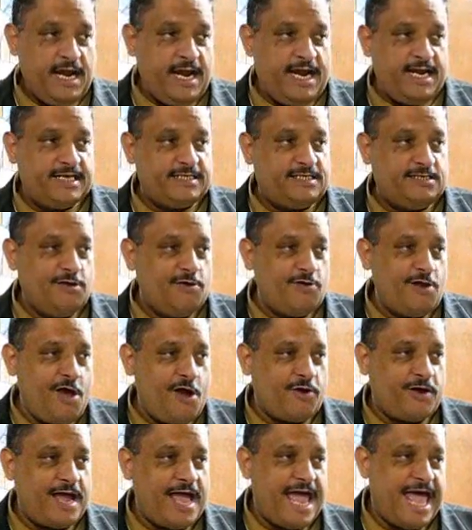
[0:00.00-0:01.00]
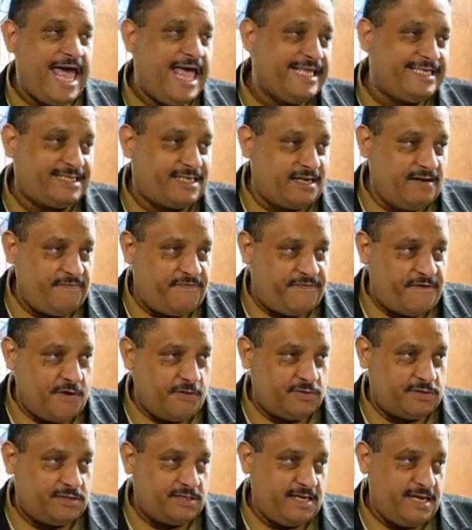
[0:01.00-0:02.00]
it is no longer asking
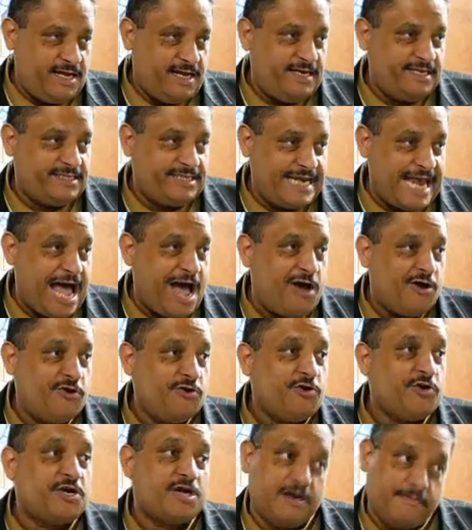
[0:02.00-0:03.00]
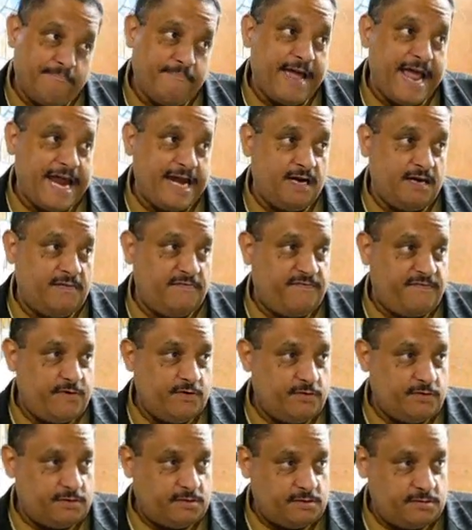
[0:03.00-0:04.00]
folks, it is now commanding
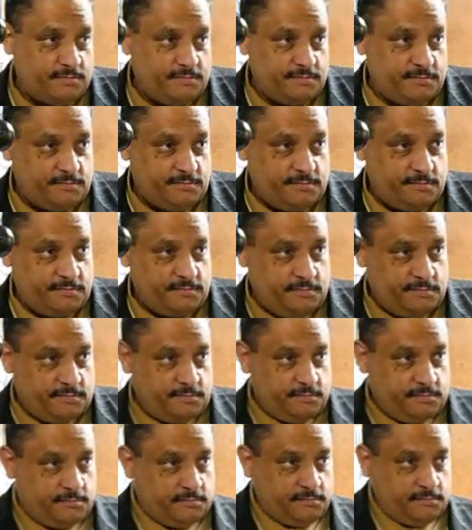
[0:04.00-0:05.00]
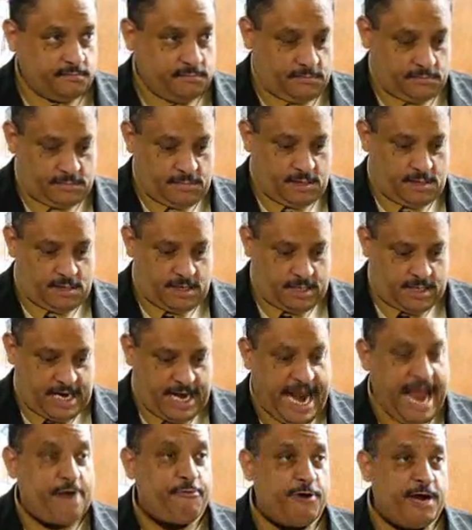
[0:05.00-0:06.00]
folks. Mm-hmm.
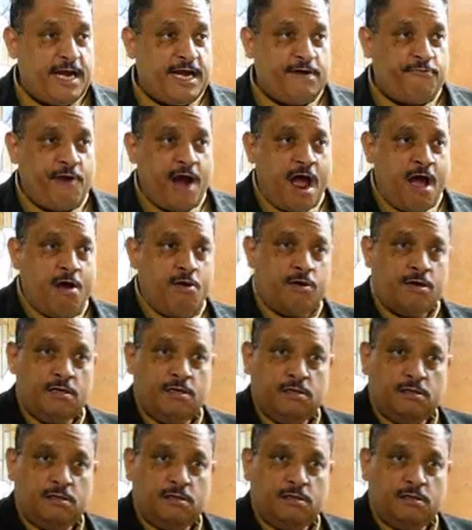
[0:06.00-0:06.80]
Did I read it wrong?